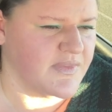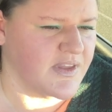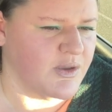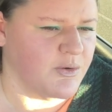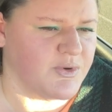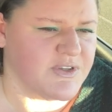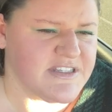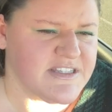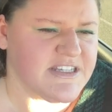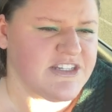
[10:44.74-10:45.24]

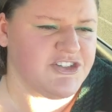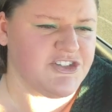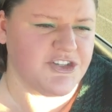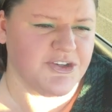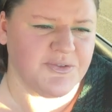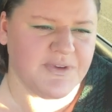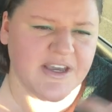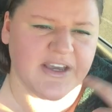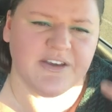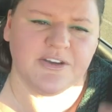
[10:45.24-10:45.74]
once I do
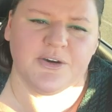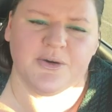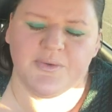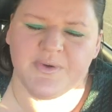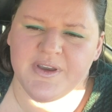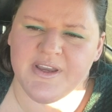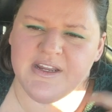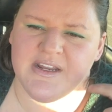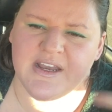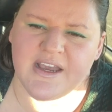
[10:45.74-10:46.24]
get
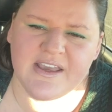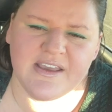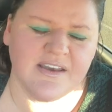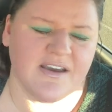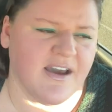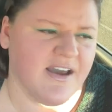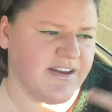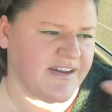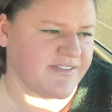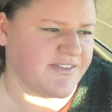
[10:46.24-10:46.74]
going, I
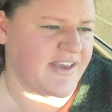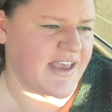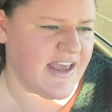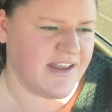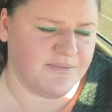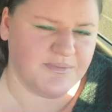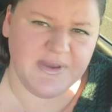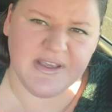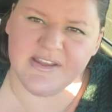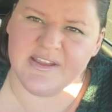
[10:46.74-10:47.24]
kind of
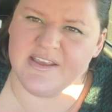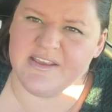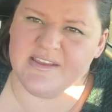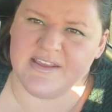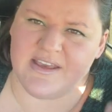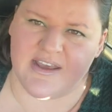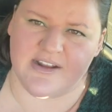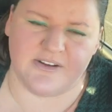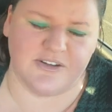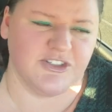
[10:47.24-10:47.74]
can be like the
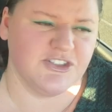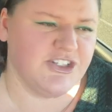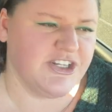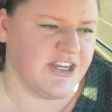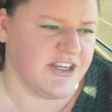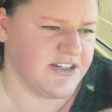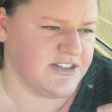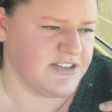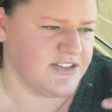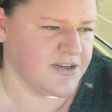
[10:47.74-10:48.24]

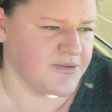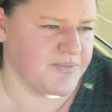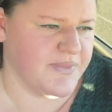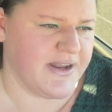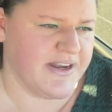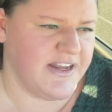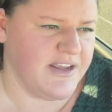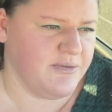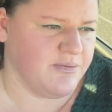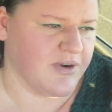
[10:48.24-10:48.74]
Energizer
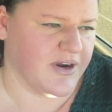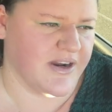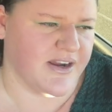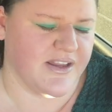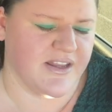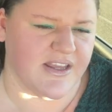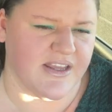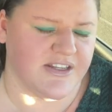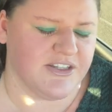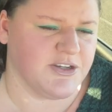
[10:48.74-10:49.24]
Bunny where I
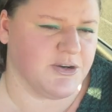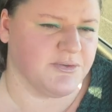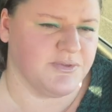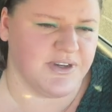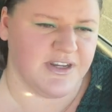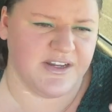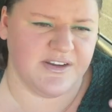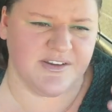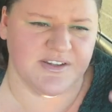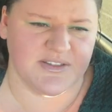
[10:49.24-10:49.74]
like don't
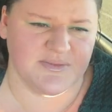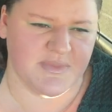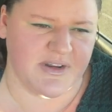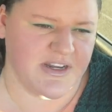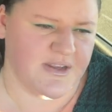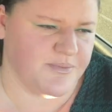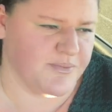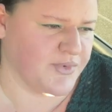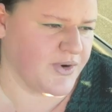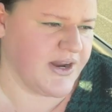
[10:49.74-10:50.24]
need as
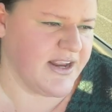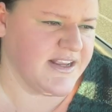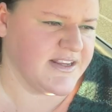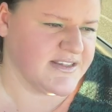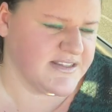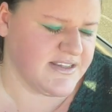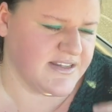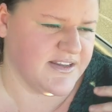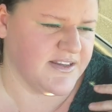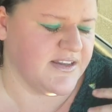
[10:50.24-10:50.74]
many
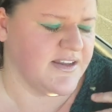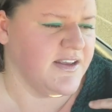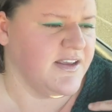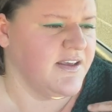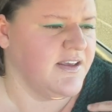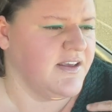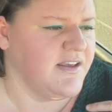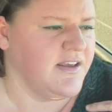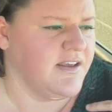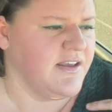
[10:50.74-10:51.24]
breaks and
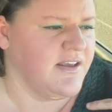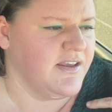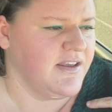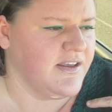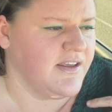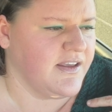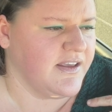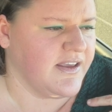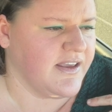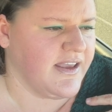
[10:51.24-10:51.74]

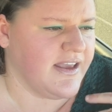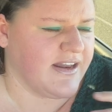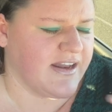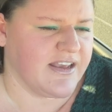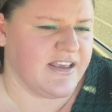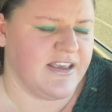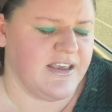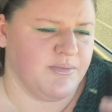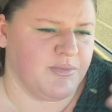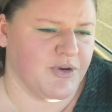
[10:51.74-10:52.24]
I
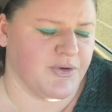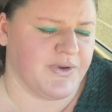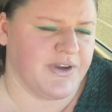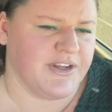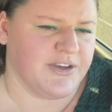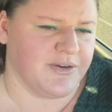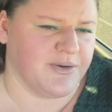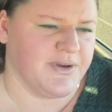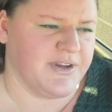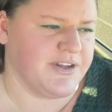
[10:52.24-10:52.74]
keep going
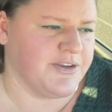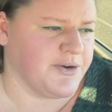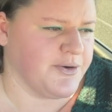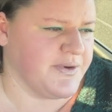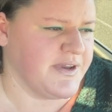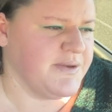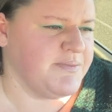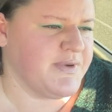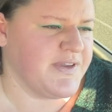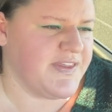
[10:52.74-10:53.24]
and going and
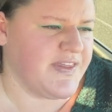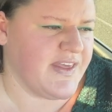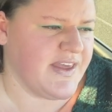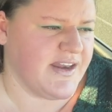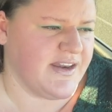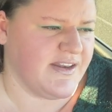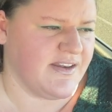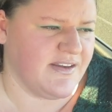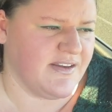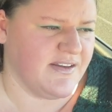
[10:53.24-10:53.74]
going, but
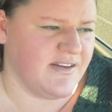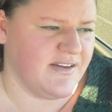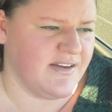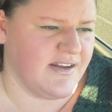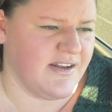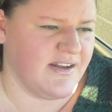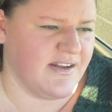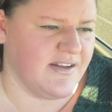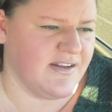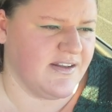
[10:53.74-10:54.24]
then
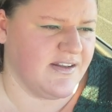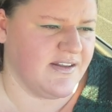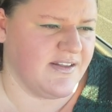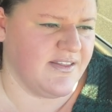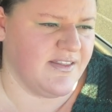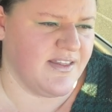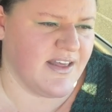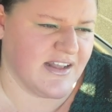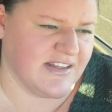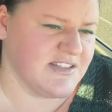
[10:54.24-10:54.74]

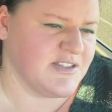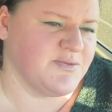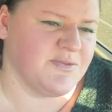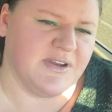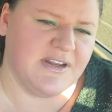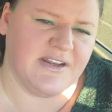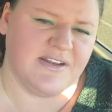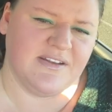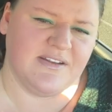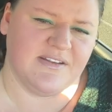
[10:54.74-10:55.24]
that's
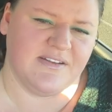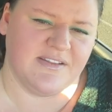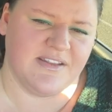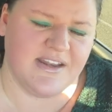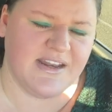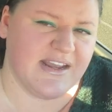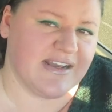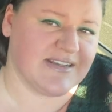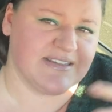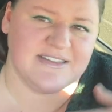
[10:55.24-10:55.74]
when the
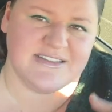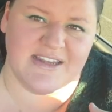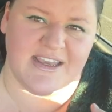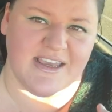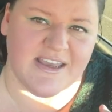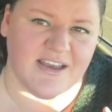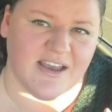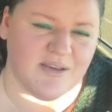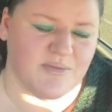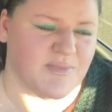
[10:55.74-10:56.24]
next
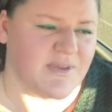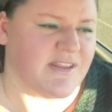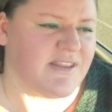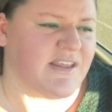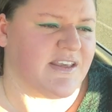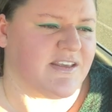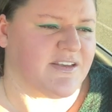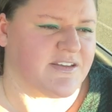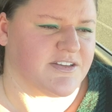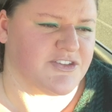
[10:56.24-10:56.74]
day I'm in
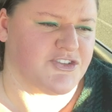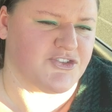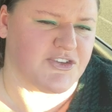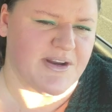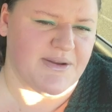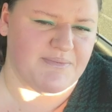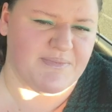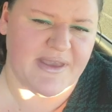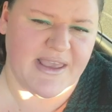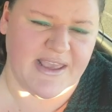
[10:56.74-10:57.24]
like
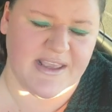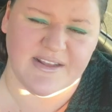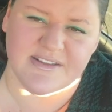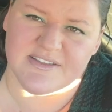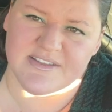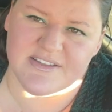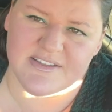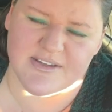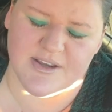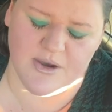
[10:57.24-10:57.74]
extreme pain.
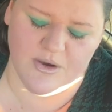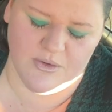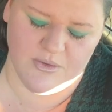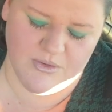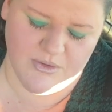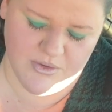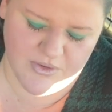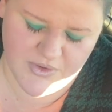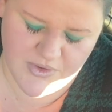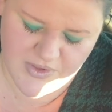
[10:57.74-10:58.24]
So
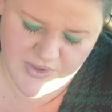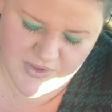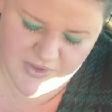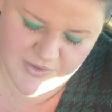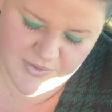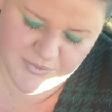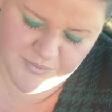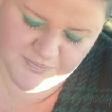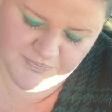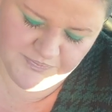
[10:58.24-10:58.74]

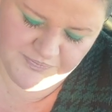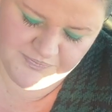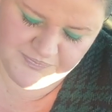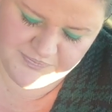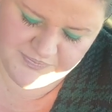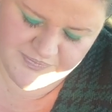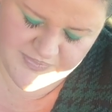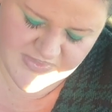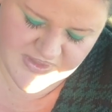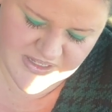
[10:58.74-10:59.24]

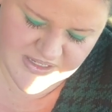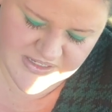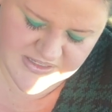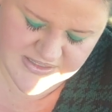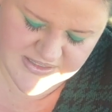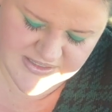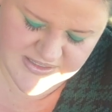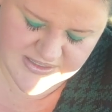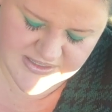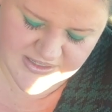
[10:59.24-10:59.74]

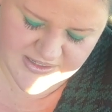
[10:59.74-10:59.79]
it's,